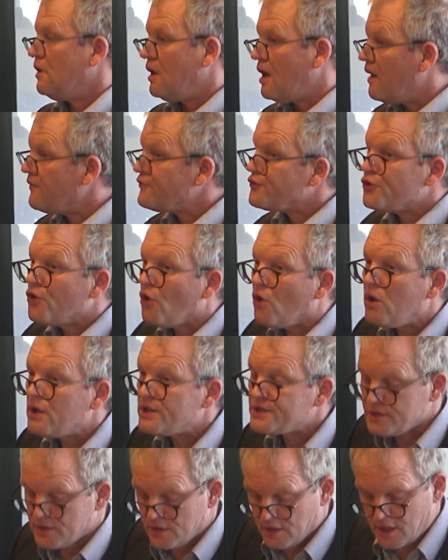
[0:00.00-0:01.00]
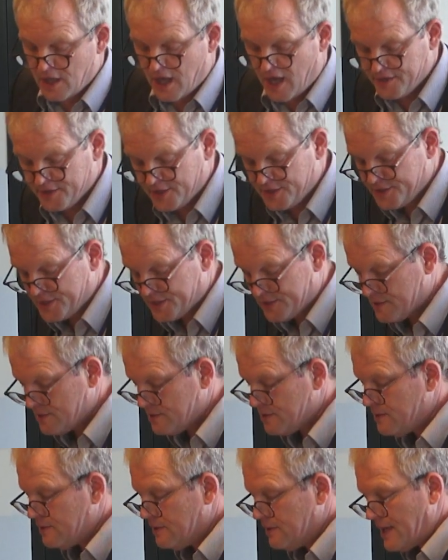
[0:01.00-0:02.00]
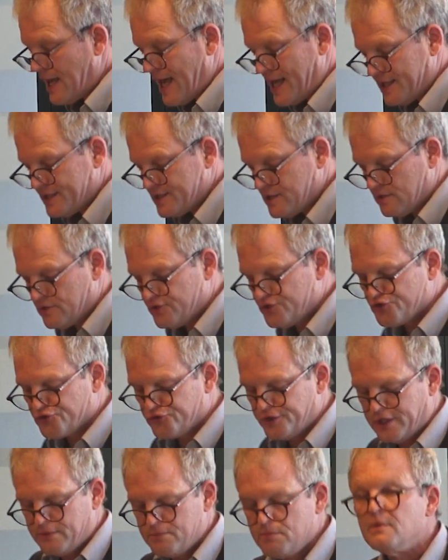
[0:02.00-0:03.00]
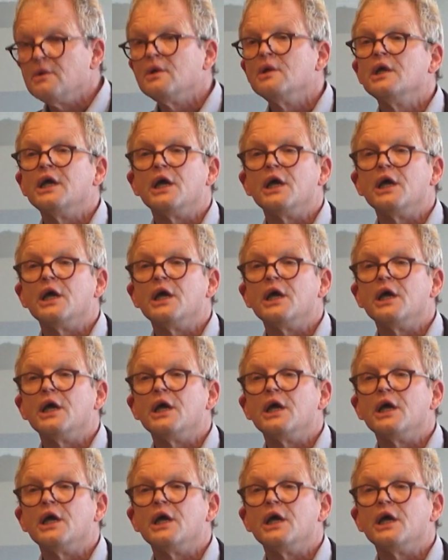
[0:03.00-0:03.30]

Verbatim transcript: after all, it's an unedited stream.